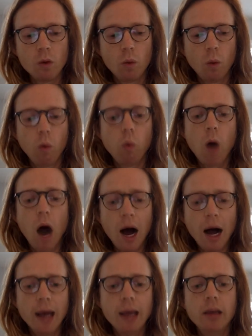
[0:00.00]

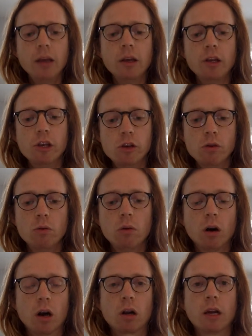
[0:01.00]
why you
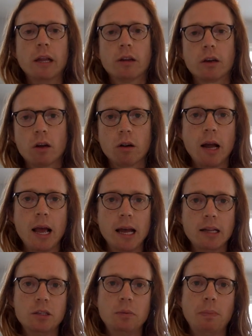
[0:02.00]
are in the current
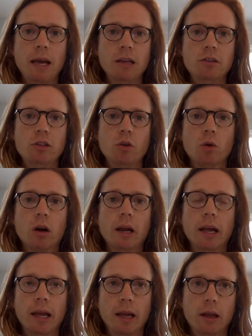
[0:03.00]
headspace you're
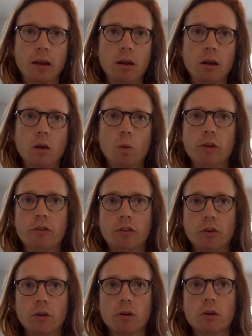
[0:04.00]
in with
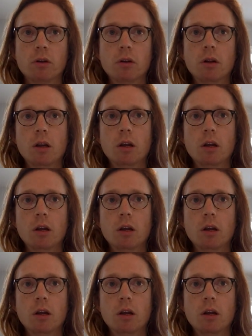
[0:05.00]
certain